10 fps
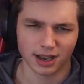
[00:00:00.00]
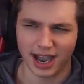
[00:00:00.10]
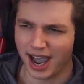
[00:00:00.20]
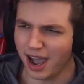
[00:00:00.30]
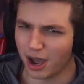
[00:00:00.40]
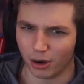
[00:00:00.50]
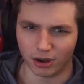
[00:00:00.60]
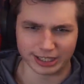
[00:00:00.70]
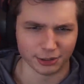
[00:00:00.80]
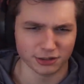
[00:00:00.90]
How?
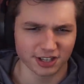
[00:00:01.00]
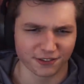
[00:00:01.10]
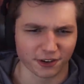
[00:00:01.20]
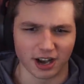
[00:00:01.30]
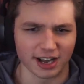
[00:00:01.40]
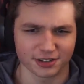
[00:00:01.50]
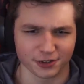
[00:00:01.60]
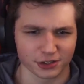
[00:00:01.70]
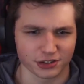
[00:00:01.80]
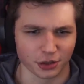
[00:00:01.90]
Like use the
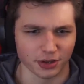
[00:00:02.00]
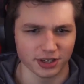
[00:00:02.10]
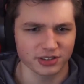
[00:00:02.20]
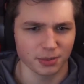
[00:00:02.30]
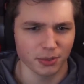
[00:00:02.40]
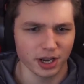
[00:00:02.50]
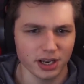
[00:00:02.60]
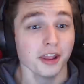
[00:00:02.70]
Philosopher's Stone in some way?